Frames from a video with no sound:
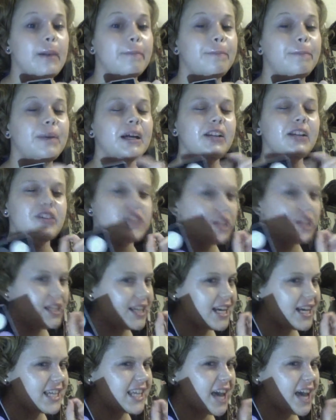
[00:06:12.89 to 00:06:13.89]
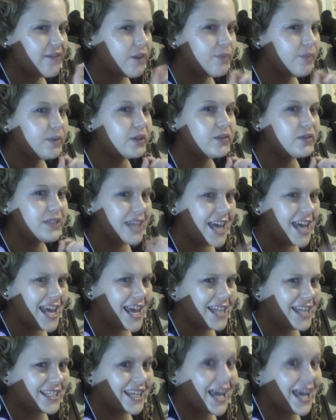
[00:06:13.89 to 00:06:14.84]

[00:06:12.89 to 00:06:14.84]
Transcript: But she does have a blue tint,